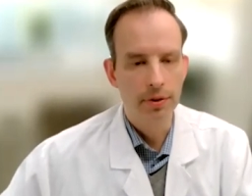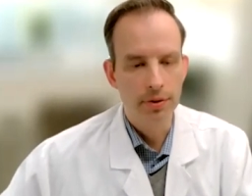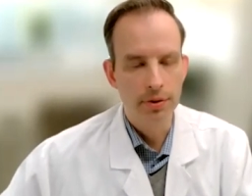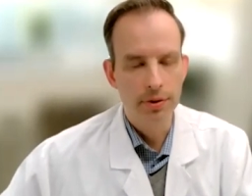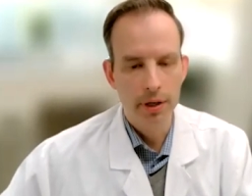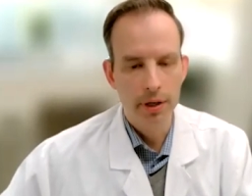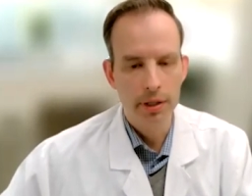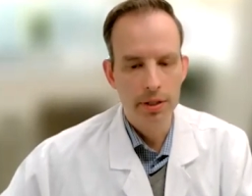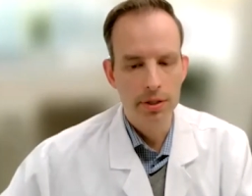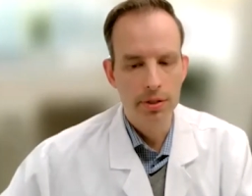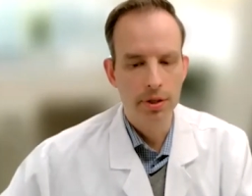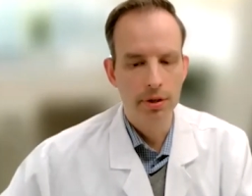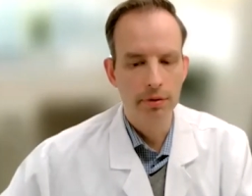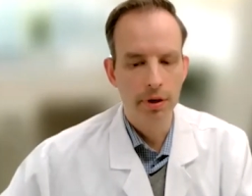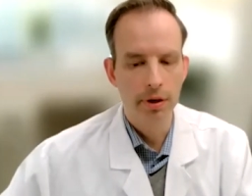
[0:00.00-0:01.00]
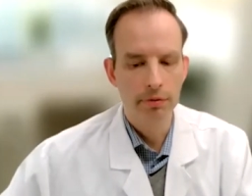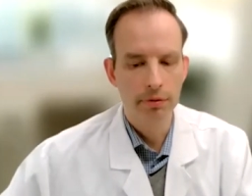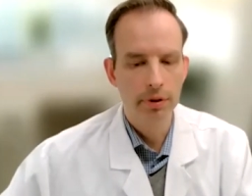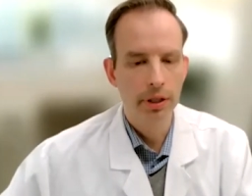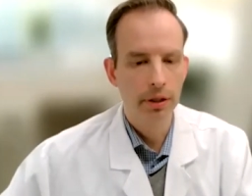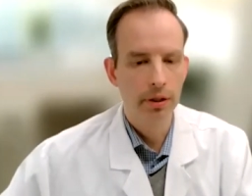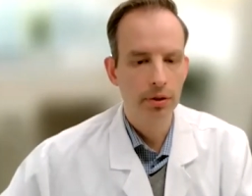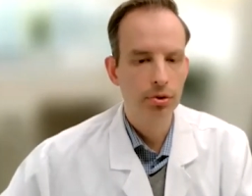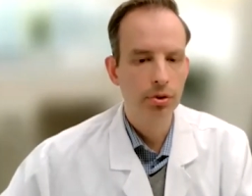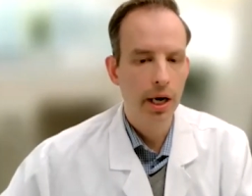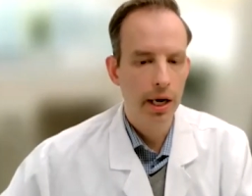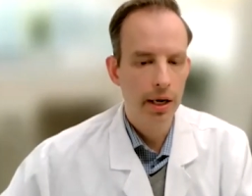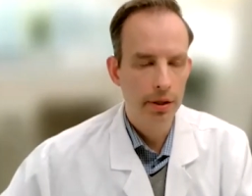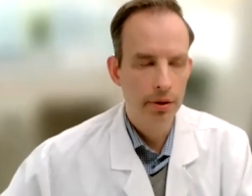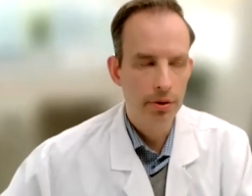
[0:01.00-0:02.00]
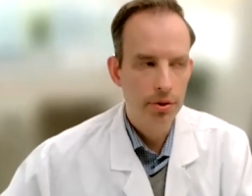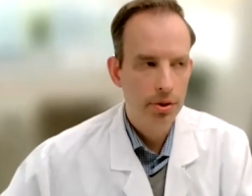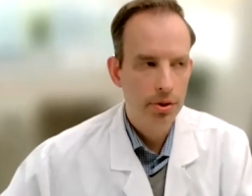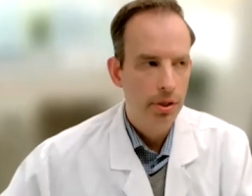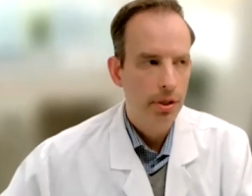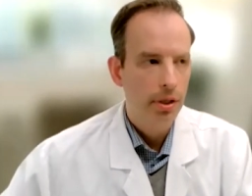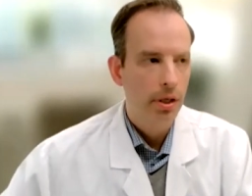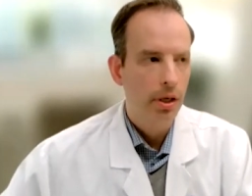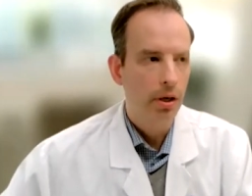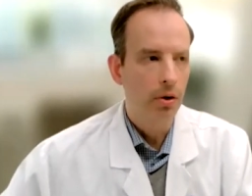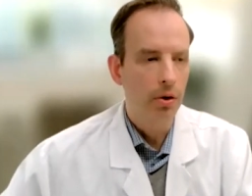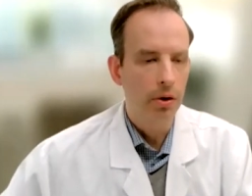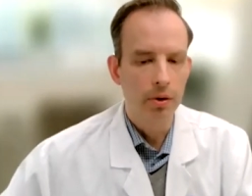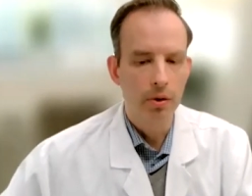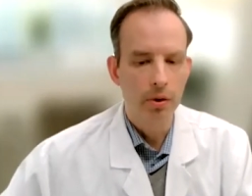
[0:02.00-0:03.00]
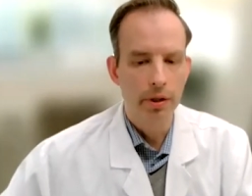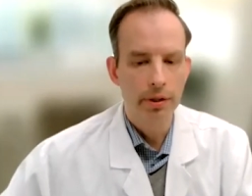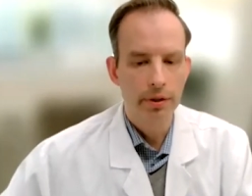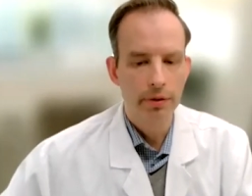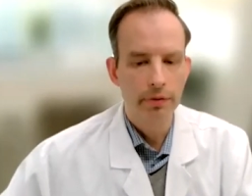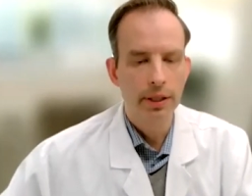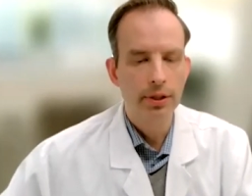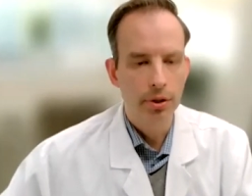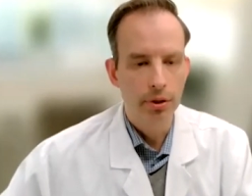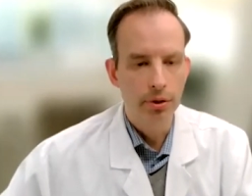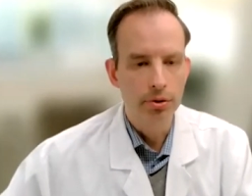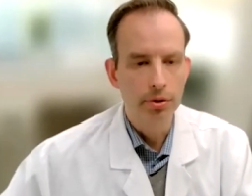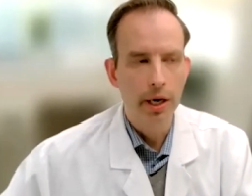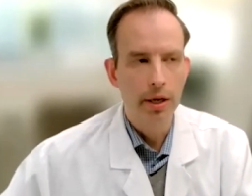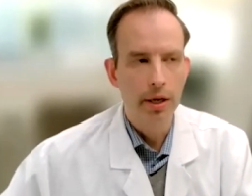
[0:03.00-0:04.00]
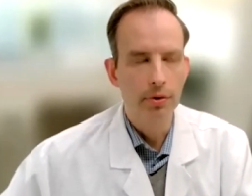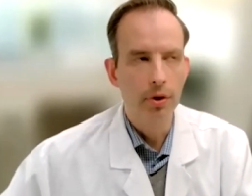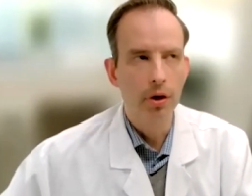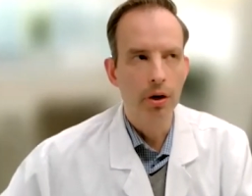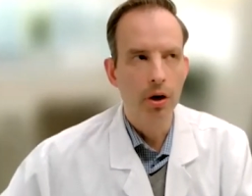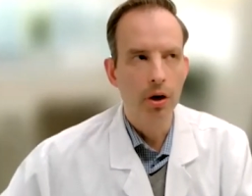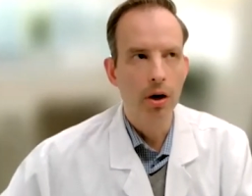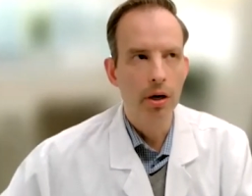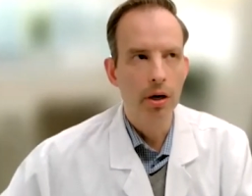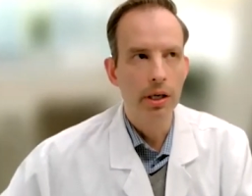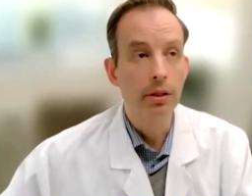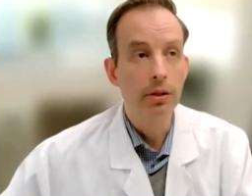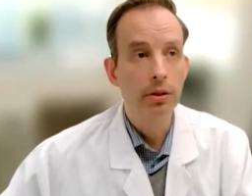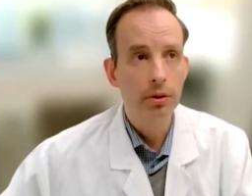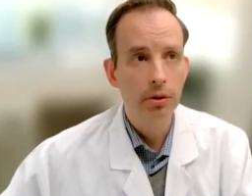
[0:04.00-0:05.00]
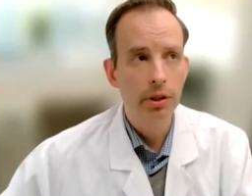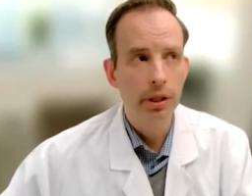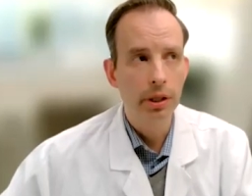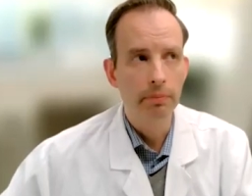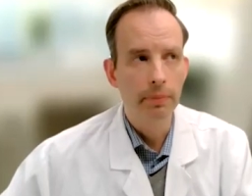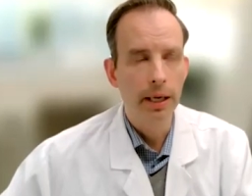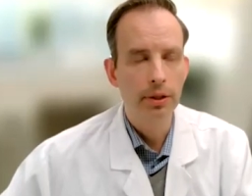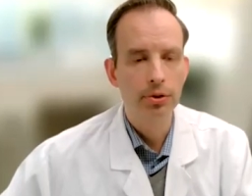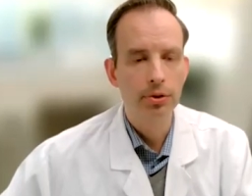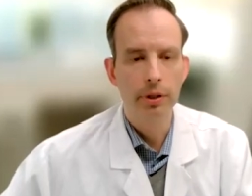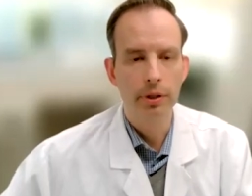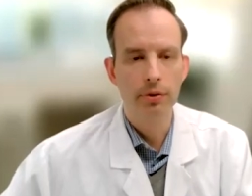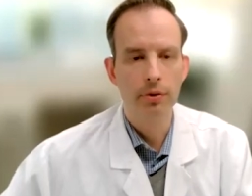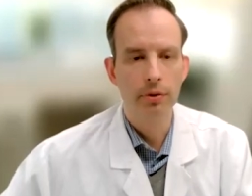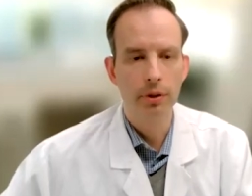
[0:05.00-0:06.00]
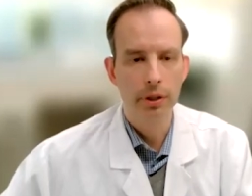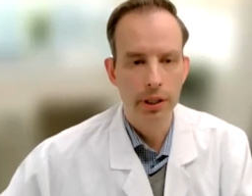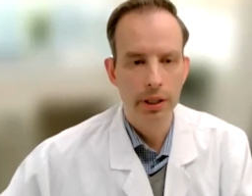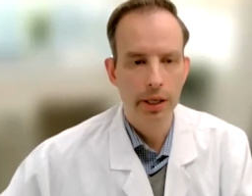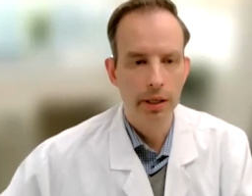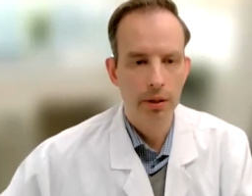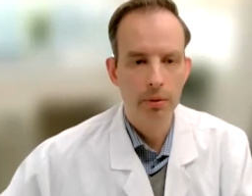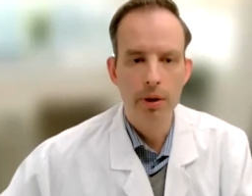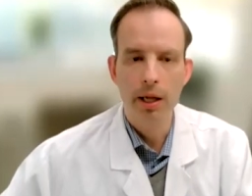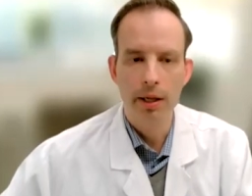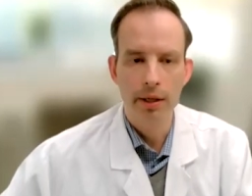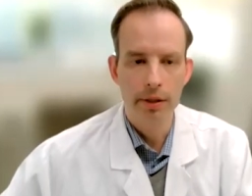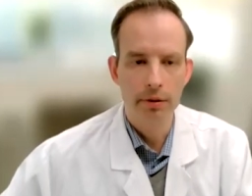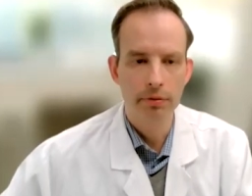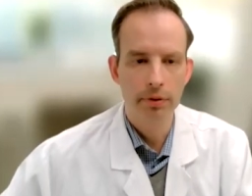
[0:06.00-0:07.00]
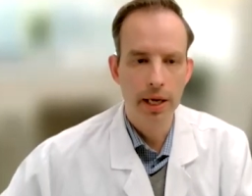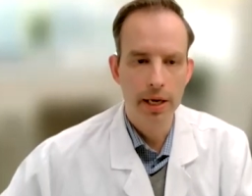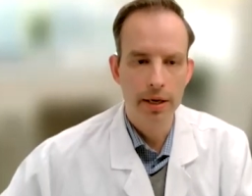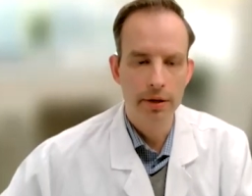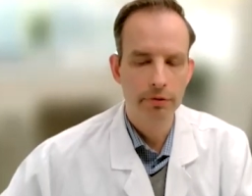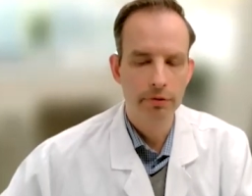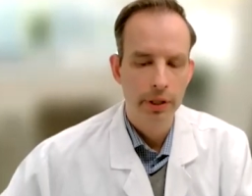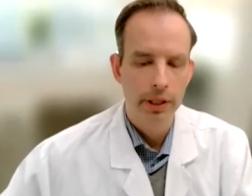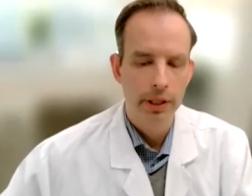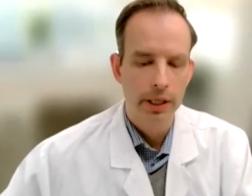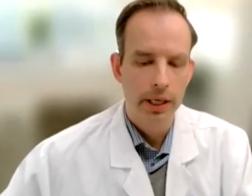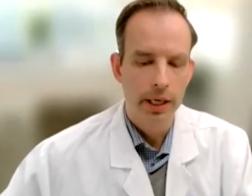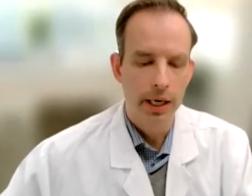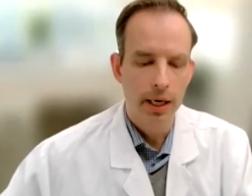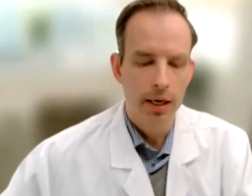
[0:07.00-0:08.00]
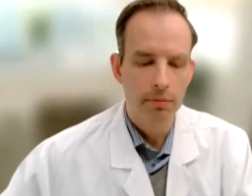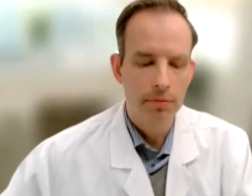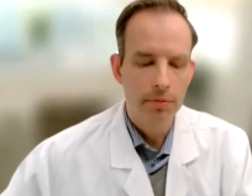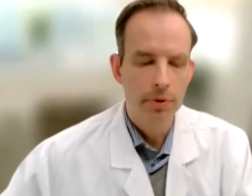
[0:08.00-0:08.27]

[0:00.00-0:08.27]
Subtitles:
studies of clinical trials or interventional trials are including metrics looking at quality of life. I